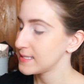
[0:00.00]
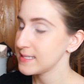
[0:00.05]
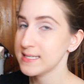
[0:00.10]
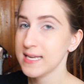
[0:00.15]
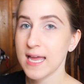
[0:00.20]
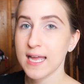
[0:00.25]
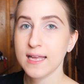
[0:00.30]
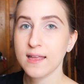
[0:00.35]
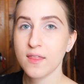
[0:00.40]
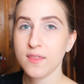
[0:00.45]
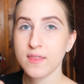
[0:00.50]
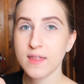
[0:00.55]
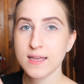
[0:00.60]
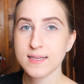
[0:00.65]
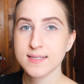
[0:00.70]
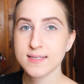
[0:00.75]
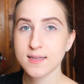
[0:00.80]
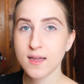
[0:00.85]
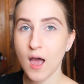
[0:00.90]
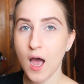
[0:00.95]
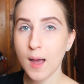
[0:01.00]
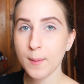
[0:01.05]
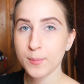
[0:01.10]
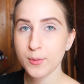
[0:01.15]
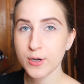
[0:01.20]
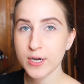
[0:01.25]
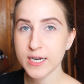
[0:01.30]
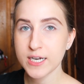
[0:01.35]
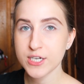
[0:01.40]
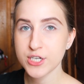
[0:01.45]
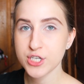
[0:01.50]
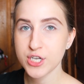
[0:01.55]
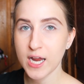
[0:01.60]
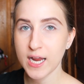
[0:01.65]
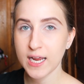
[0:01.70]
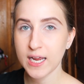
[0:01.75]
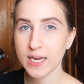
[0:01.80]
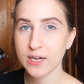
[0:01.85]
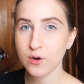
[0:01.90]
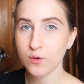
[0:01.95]
to take this coppery
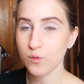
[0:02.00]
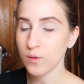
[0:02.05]
shade